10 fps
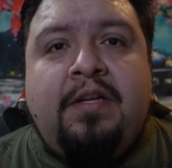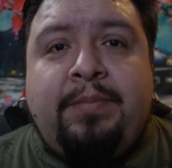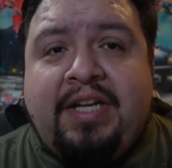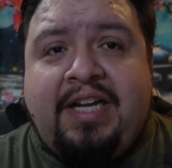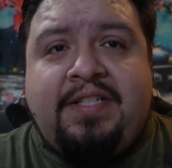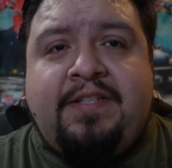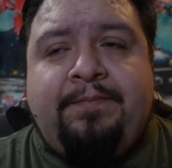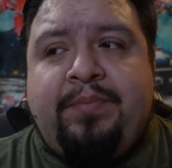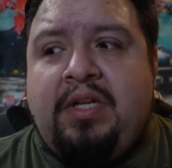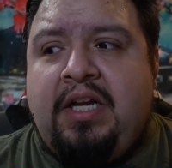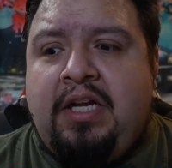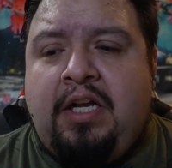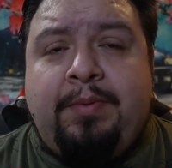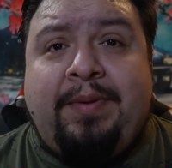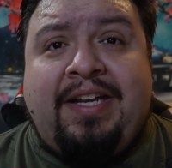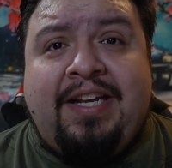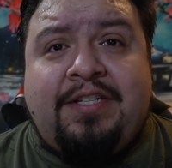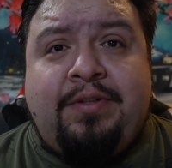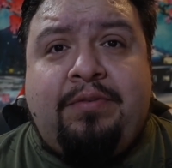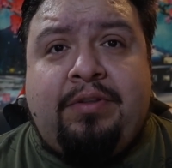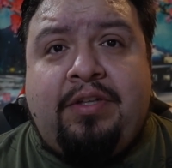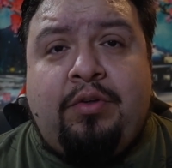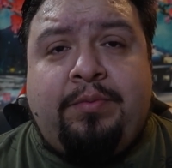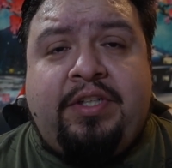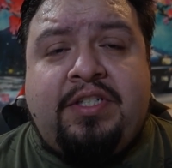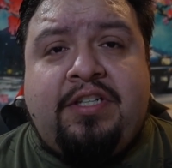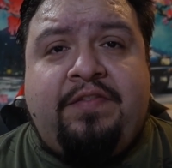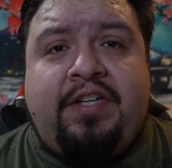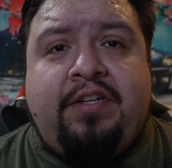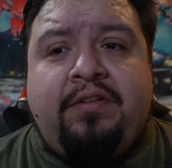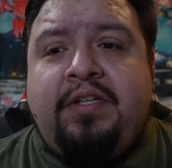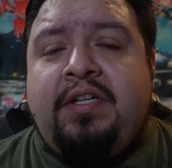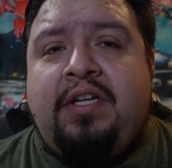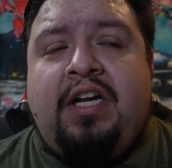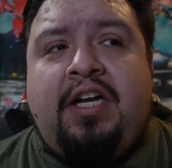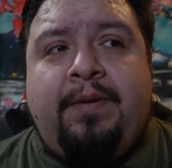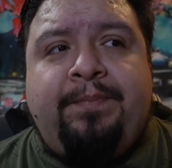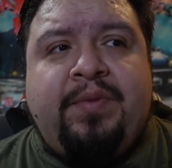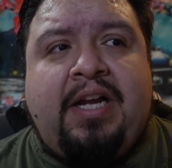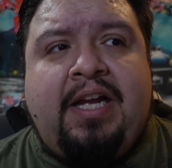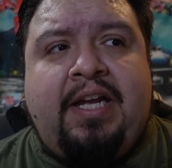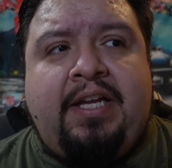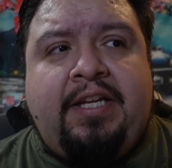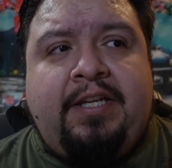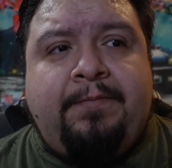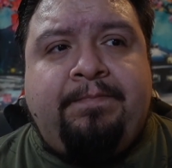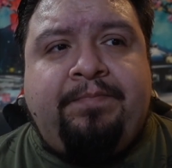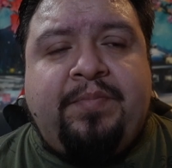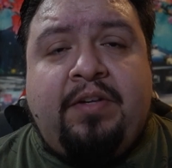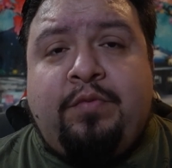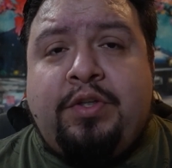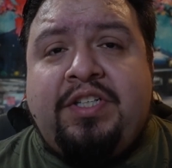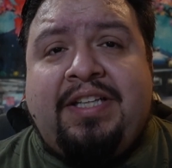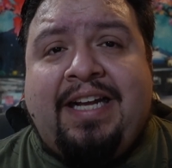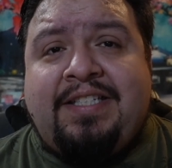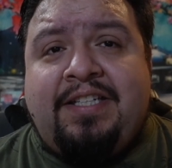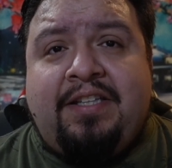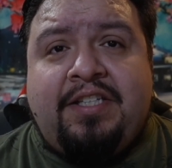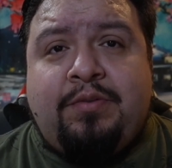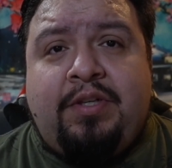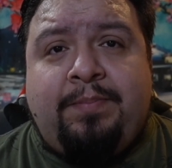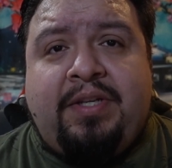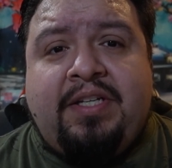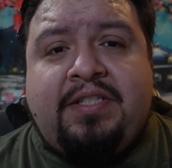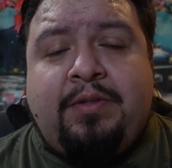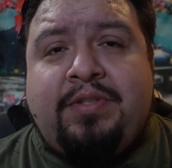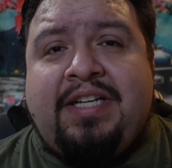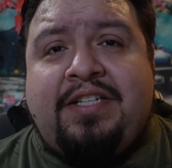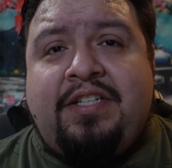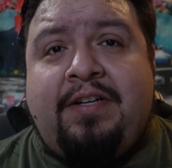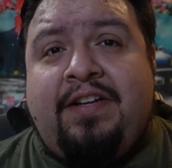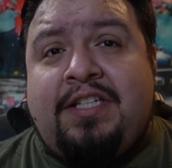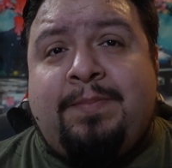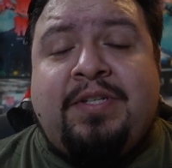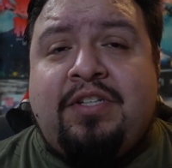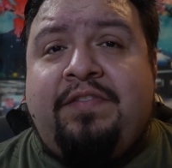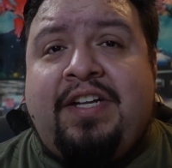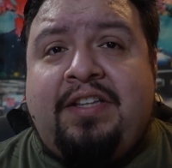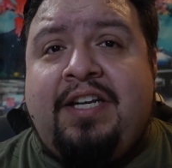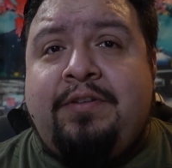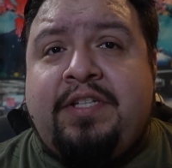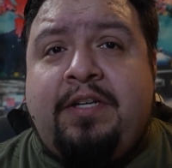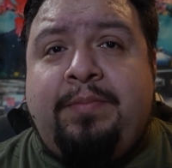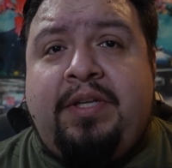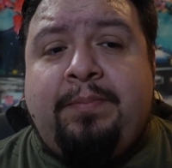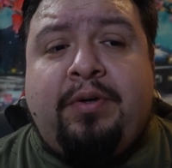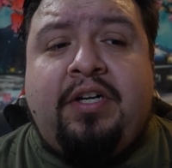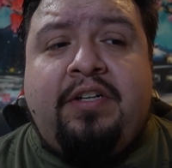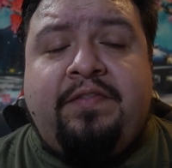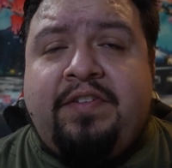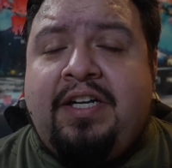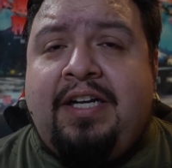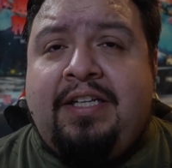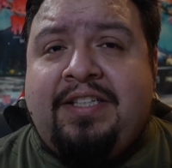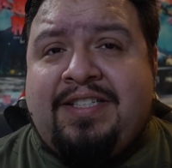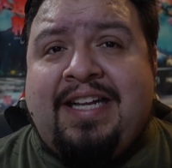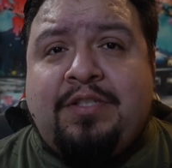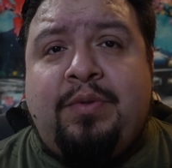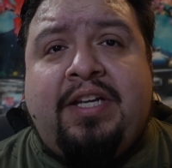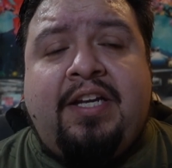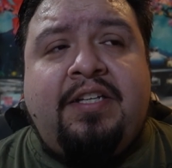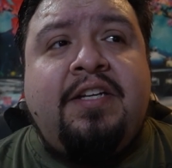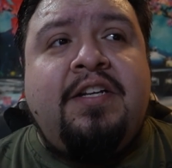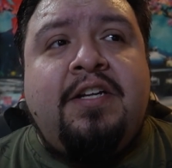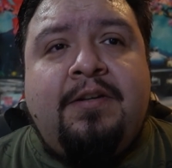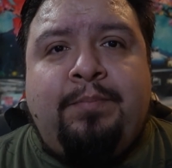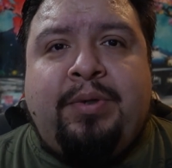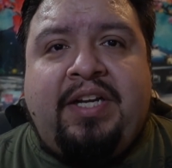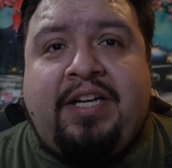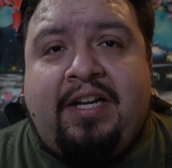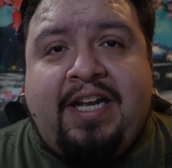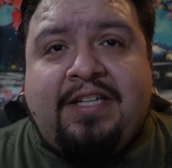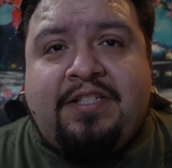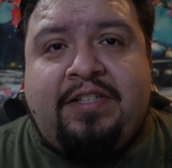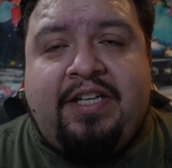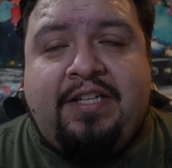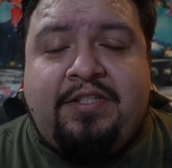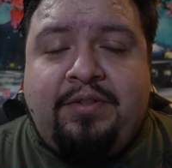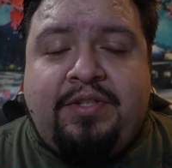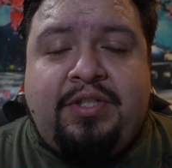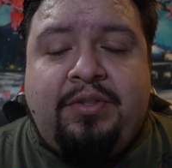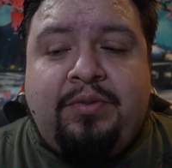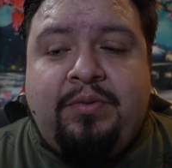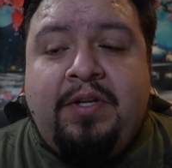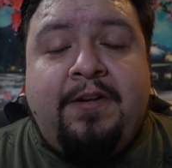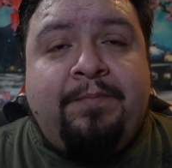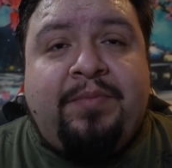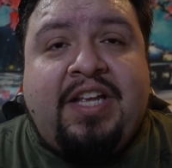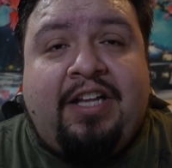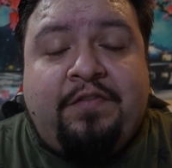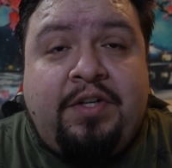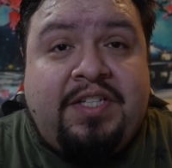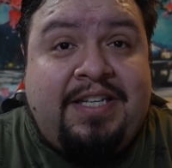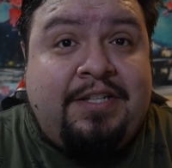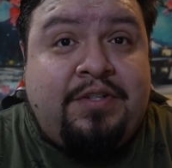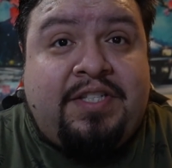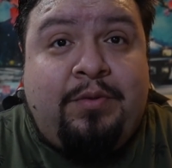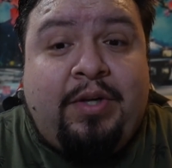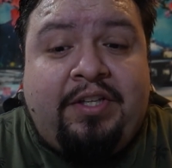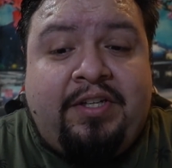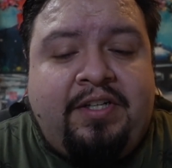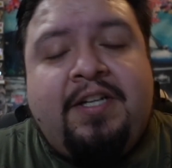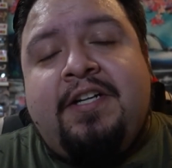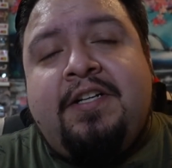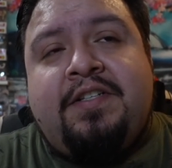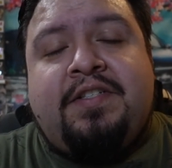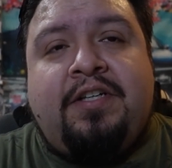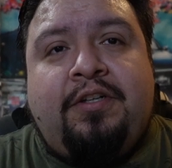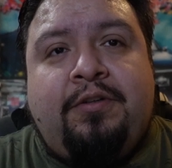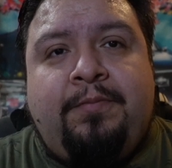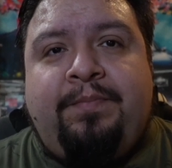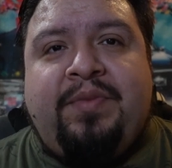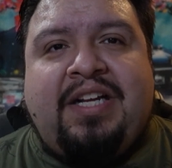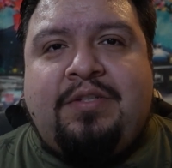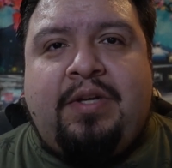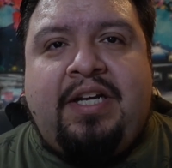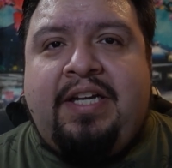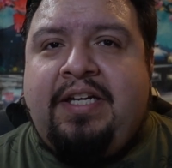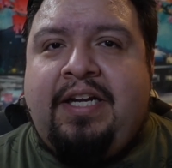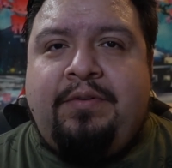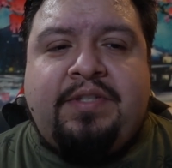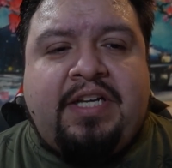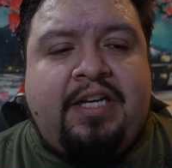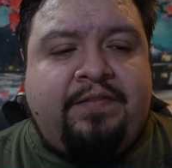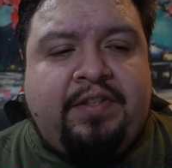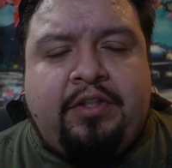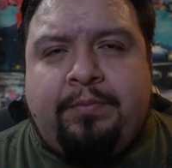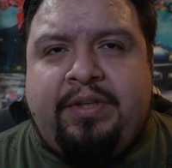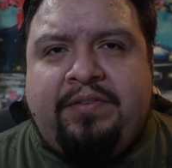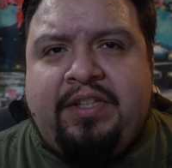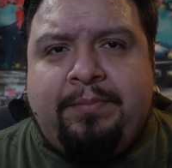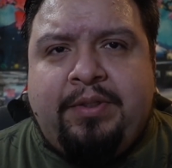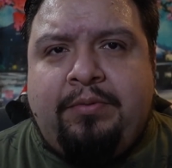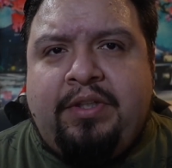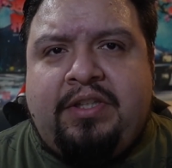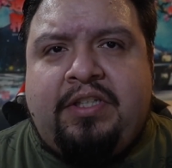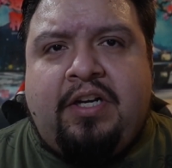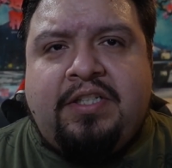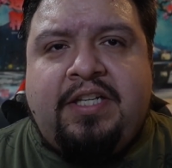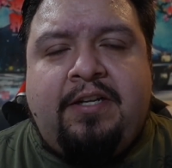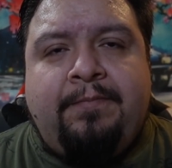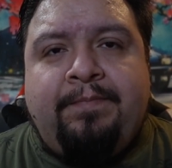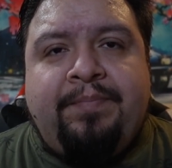But guys, I'll be back next week with a normal install video. I unfortunately lagged it this week because there was actually a special event that I was going to be a part of this last weekend, but it got canceled again due to California's interesting weather. So that's why I was kind of a little bit in limbo with content,